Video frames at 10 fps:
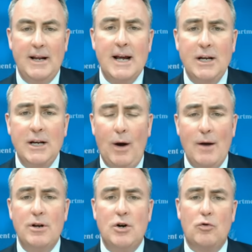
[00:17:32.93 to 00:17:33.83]
and I, you know, I
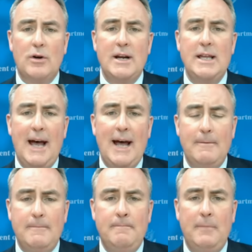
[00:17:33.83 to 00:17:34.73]
would agree that,
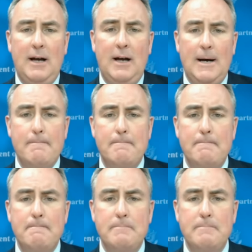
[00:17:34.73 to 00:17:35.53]
um,